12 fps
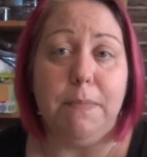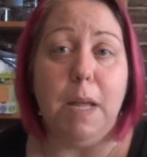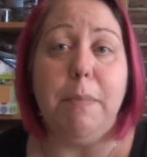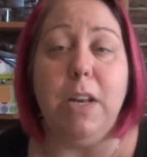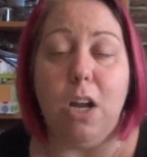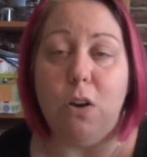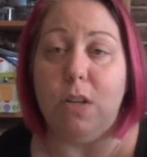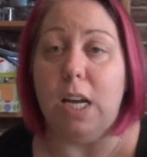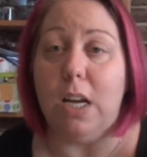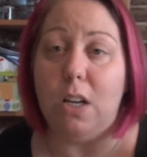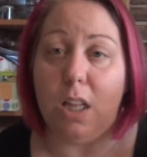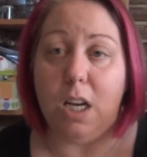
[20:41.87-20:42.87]
Let me know
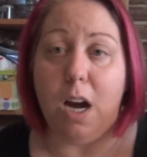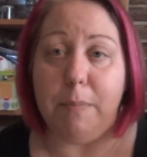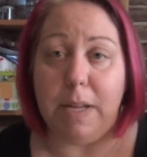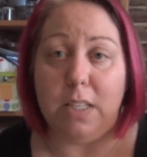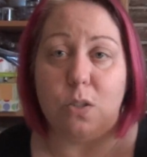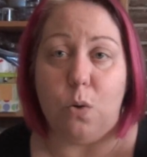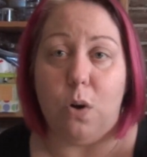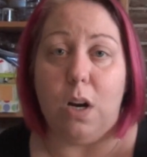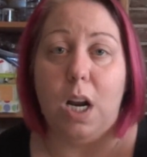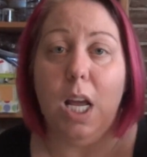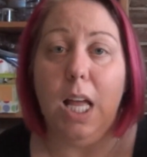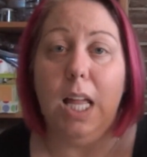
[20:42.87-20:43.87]
down in the comments,
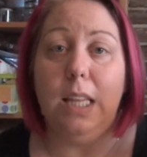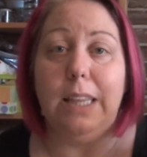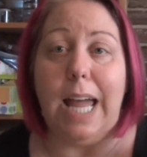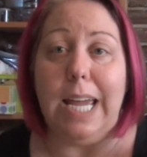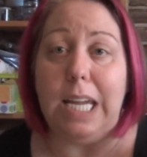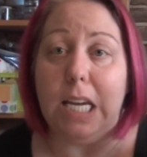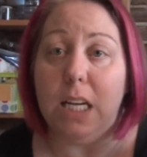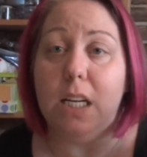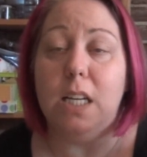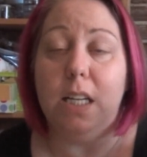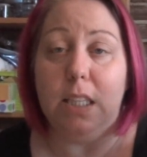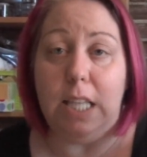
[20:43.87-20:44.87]
or like
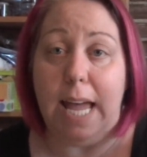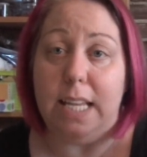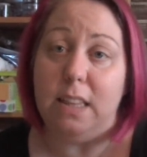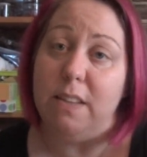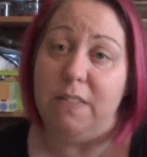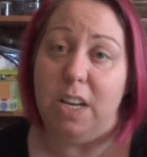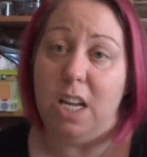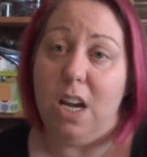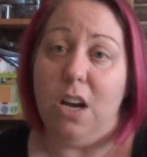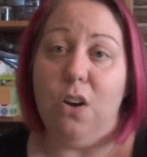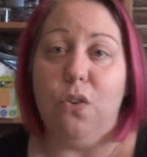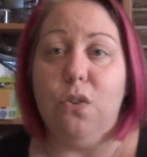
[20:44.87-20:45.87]
the
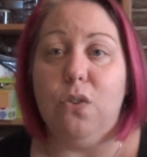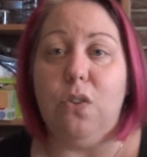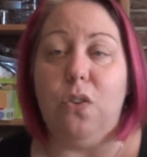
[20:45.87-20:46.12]
video,